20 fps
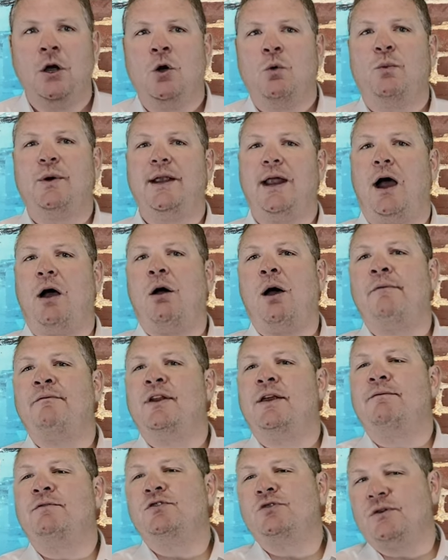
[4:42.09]
We now have an
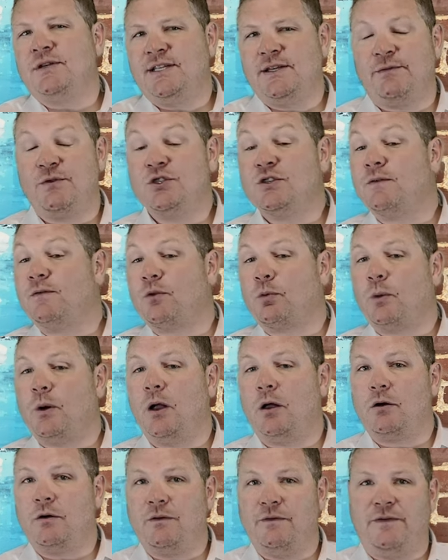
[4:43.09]
inventory difference of
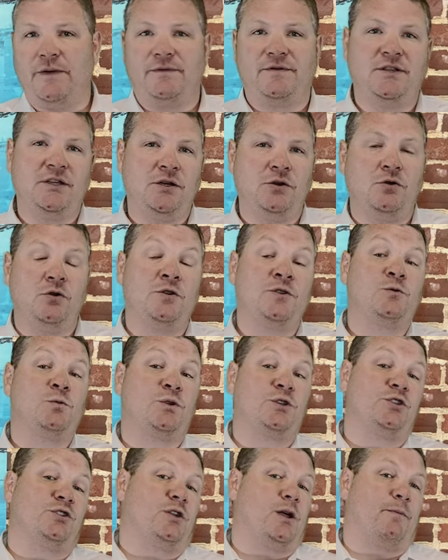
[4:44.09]
315 units,
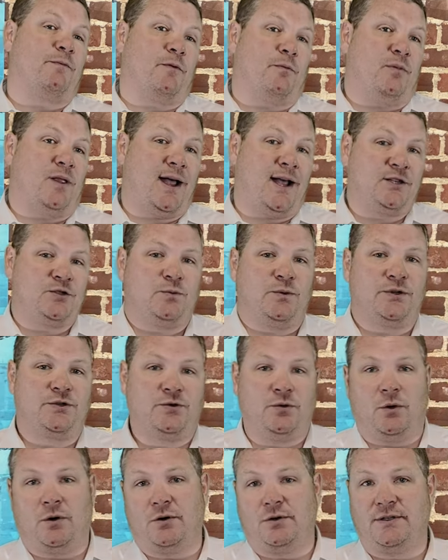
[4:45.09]
which is up from last week's
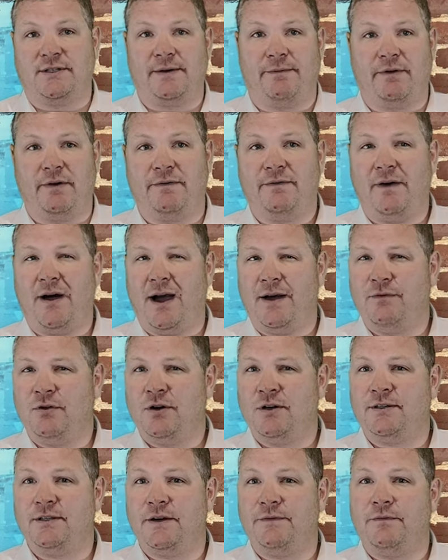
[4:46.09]
275
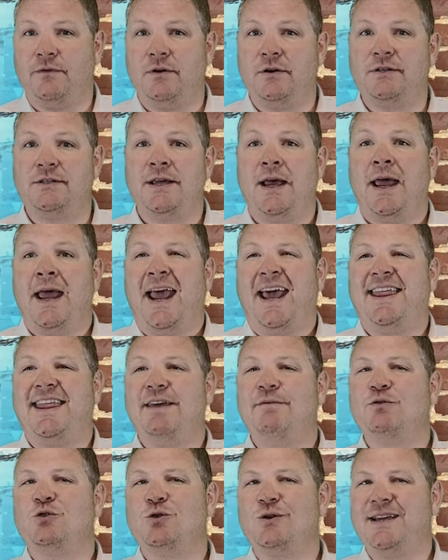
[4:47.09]
unit difference and the
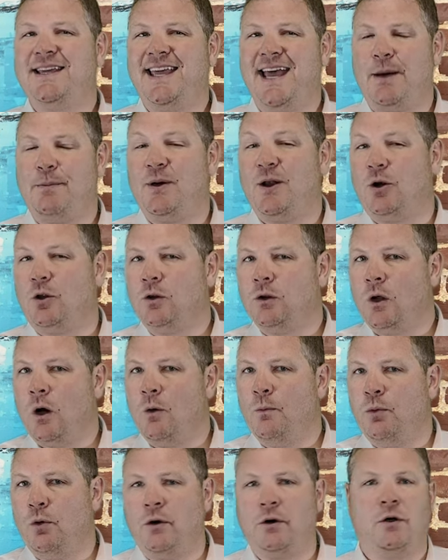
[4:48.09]
inventory gap hit a low
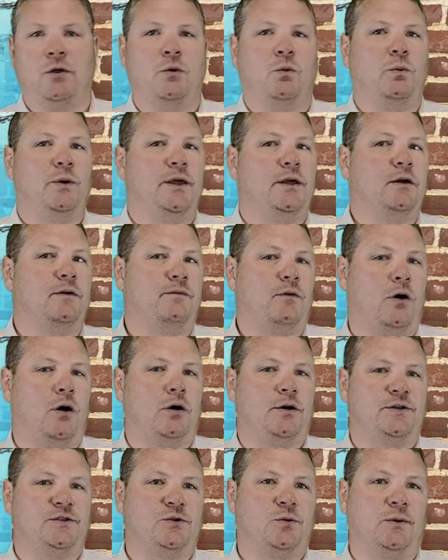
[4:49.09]
point on the week of
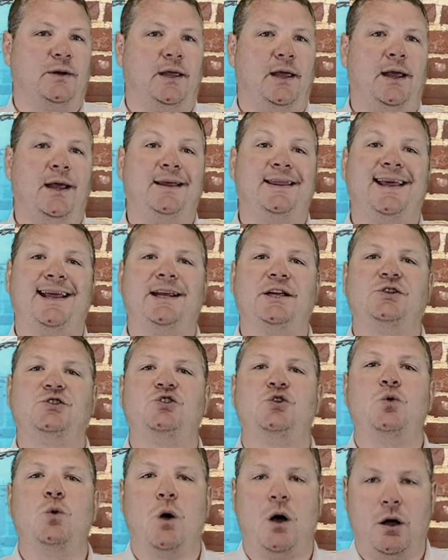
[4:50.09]
August 28th at a
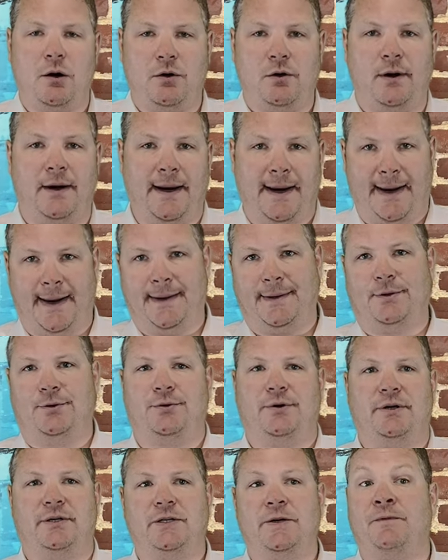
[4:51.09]
208
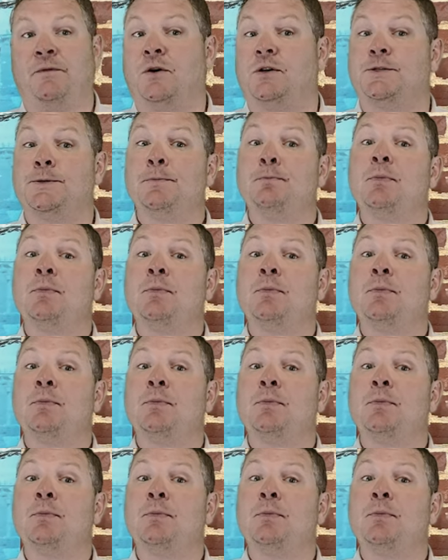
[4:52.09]
unit difference.